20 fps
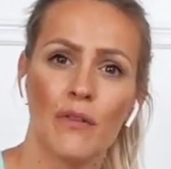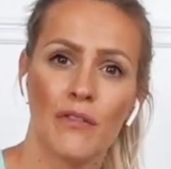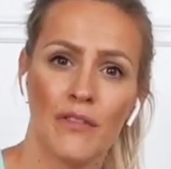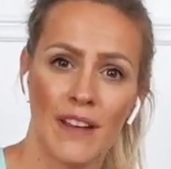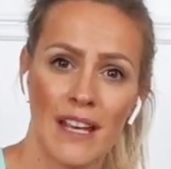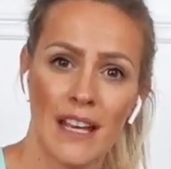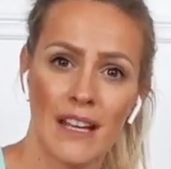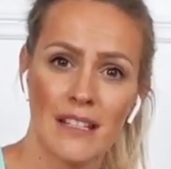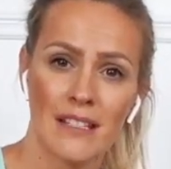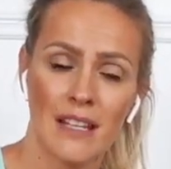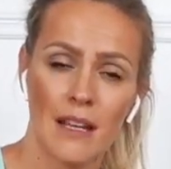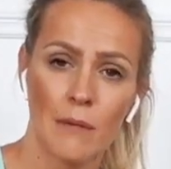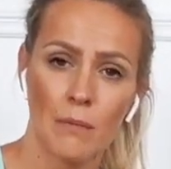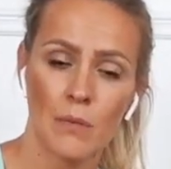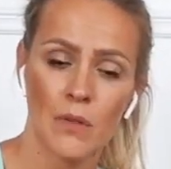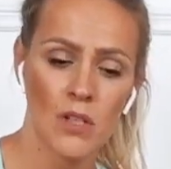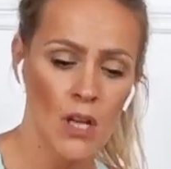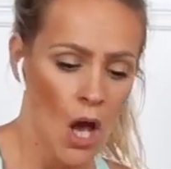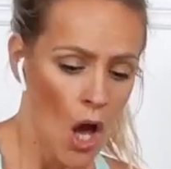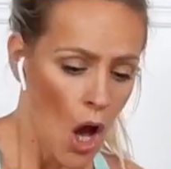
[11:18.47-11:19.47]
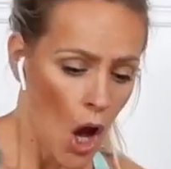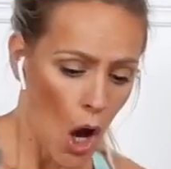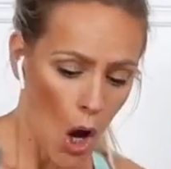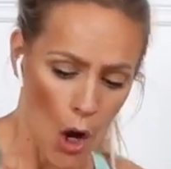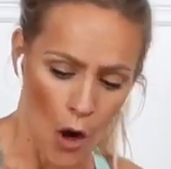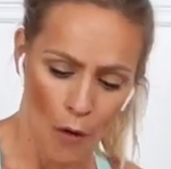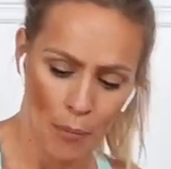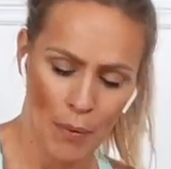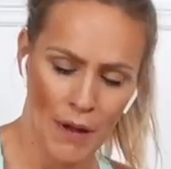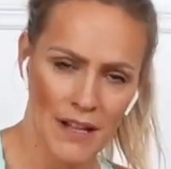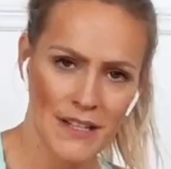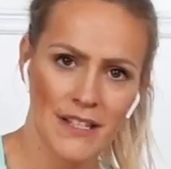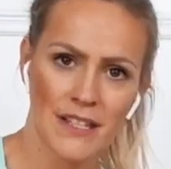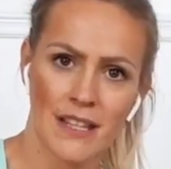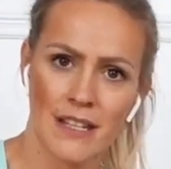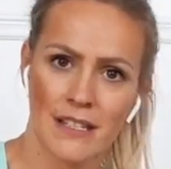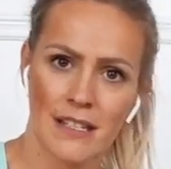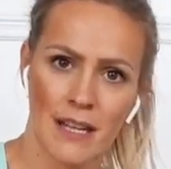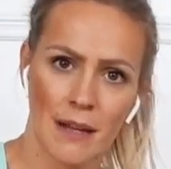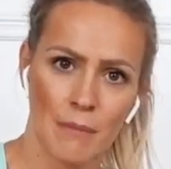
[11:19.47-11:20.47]
fingertips, up onto
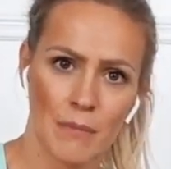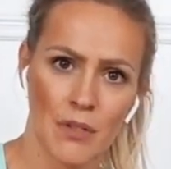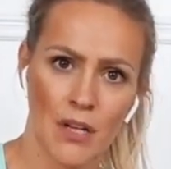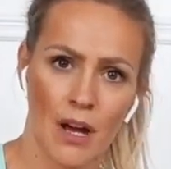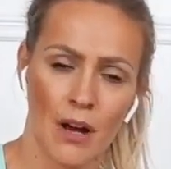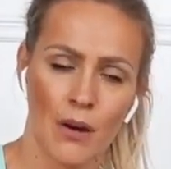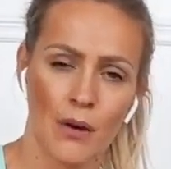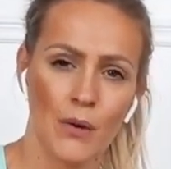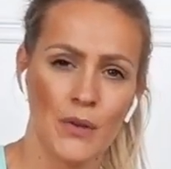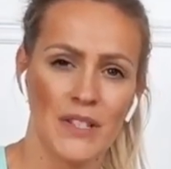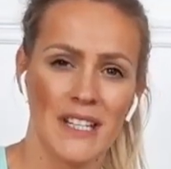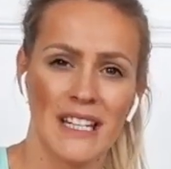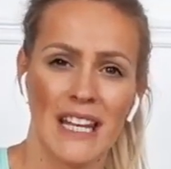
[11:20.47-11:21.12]
the tiptoes.